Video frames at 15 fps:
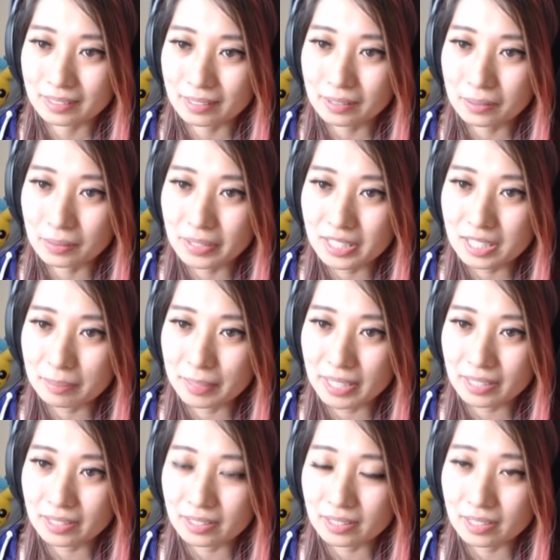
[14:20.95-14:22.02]
are going to
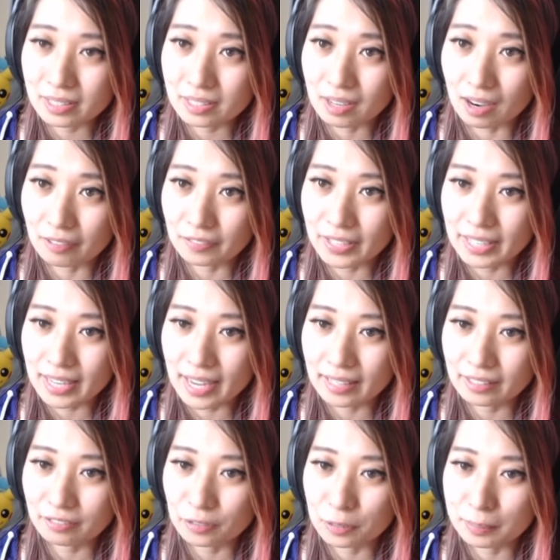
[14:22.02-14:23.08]
be the coffin and
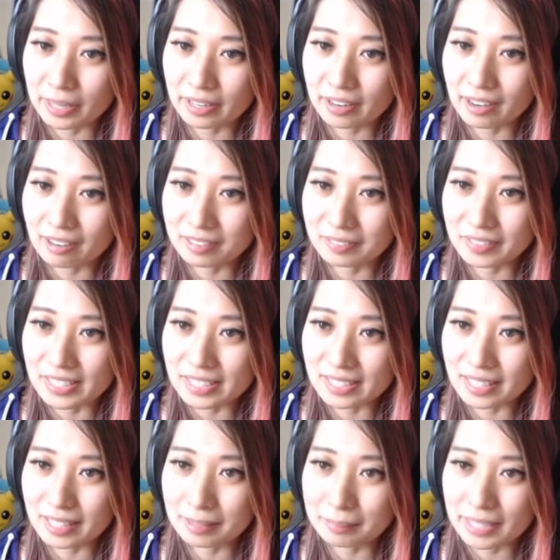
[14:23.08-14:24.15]
the full metal alchemist
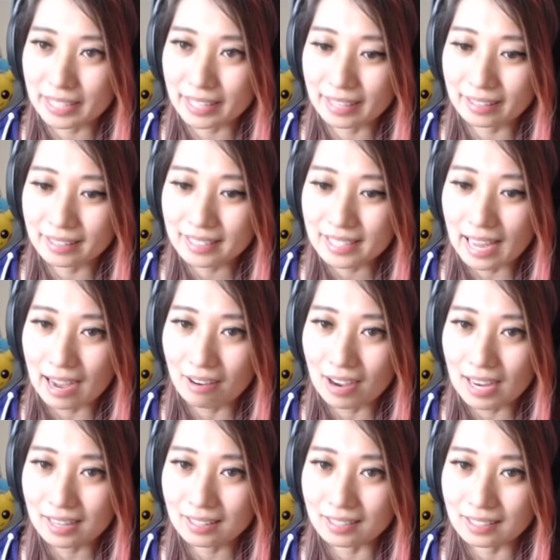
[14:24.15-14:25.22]
thing, but here is how
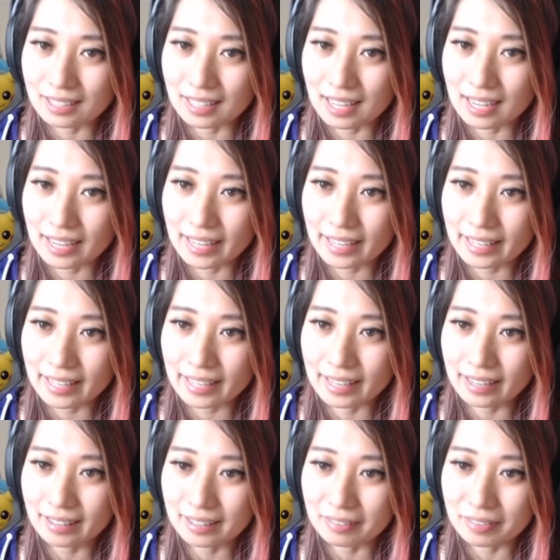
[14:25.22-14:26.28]
I look like.
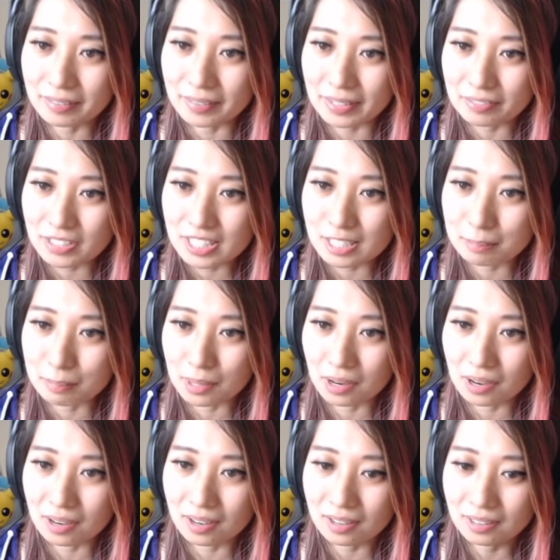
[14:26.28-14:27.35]
Here, let me make me
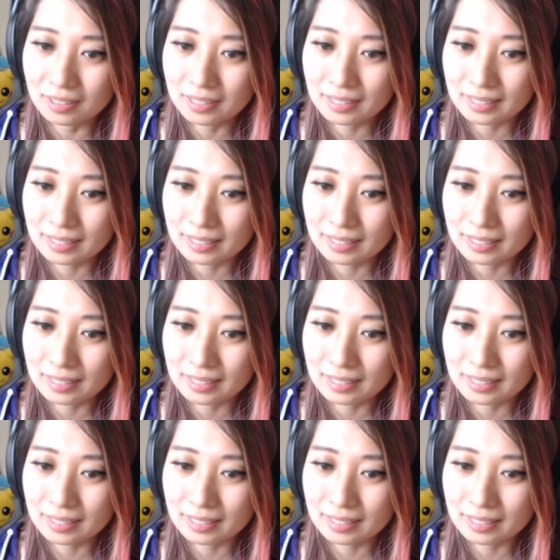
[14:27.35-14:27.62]
small.